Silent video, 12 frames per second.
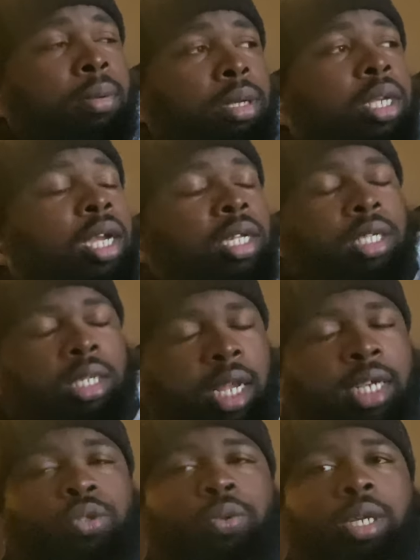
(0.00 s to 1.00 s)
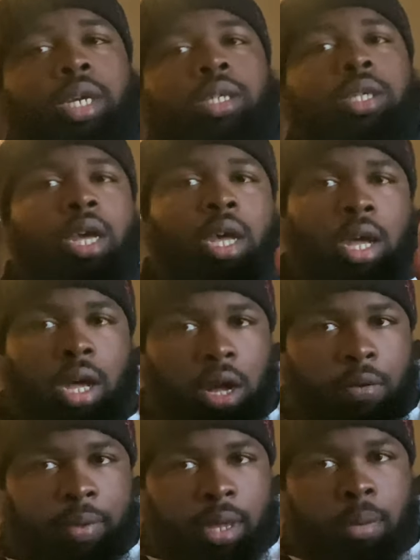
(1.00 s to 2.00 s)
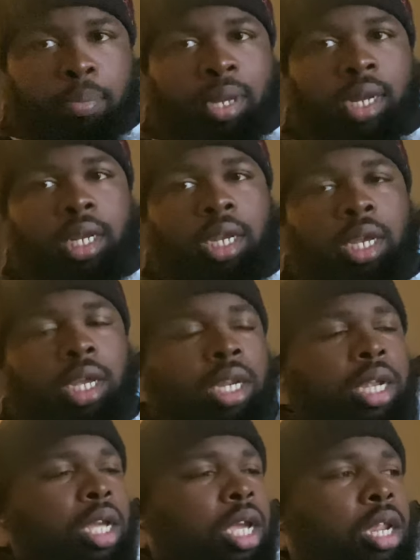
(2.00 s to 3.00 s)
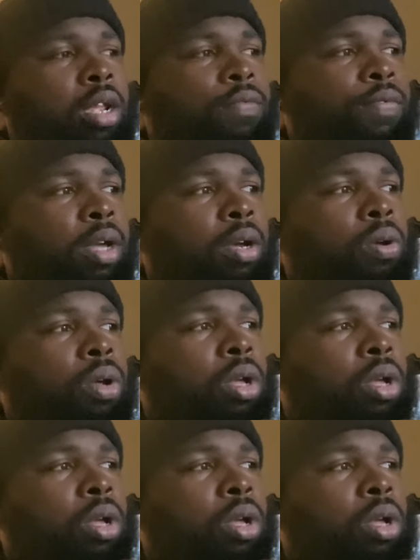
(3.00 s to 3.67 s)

This is the last 3 years of him playing in the NFL.